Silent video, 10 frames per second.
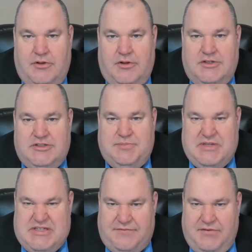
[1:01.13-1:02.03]

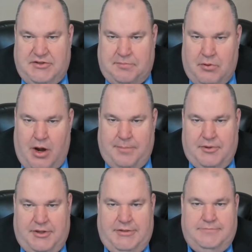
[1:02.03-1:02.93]
specific to
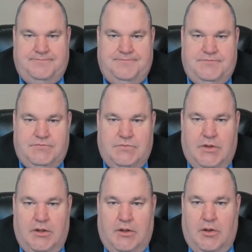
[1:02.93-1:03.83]
property.
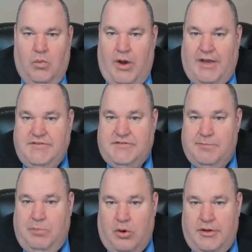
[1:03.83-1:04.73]
Why is this
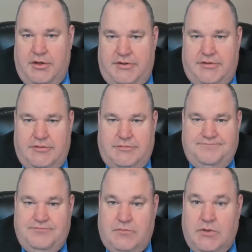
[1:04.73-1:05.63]
important?
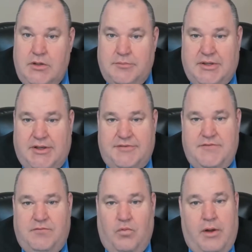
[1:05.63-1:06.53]
Well, because
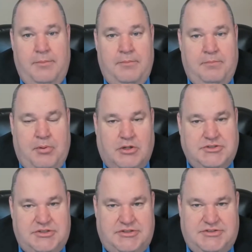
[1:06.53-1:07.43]
if one
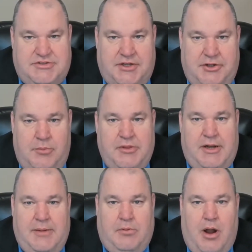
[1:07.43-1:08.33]
person is
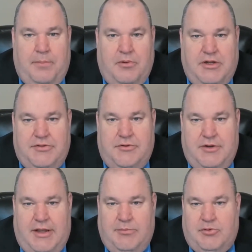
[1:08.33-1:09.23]
accumulating property in their
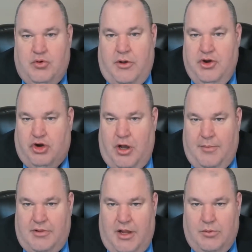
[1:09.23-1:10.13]
name throughout your
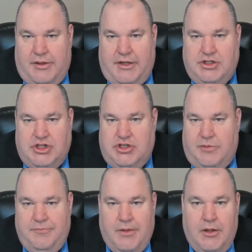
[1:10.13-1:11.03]
common law relationship,
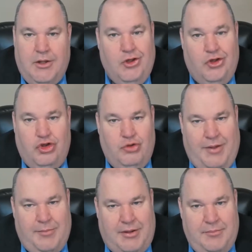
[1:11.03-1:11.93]
you
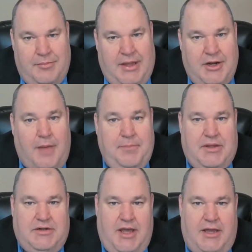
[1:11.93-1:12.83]
may not be
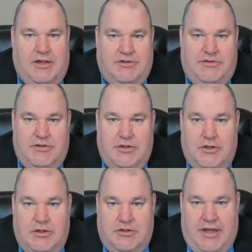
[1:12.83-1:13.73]
entitled
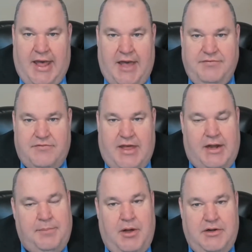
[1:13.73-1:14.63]
to half of
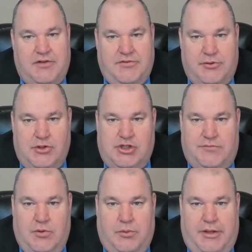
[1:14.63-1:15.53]
that upon dissolution of
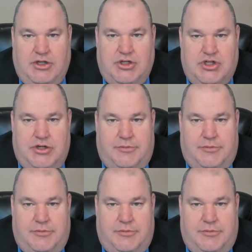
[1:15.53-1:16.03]
your relationship.